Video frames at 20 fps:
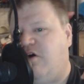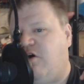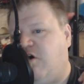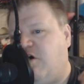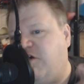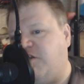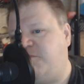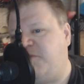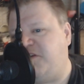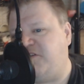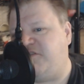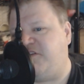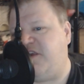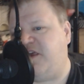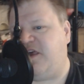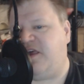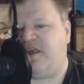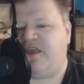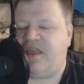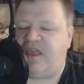all the best to
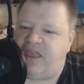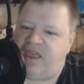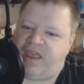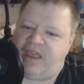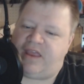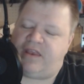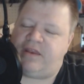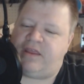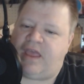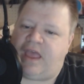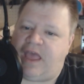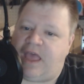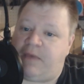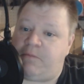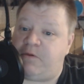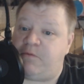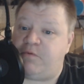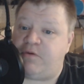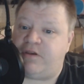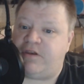you and
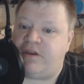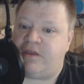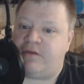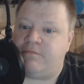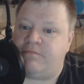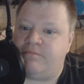happy printing.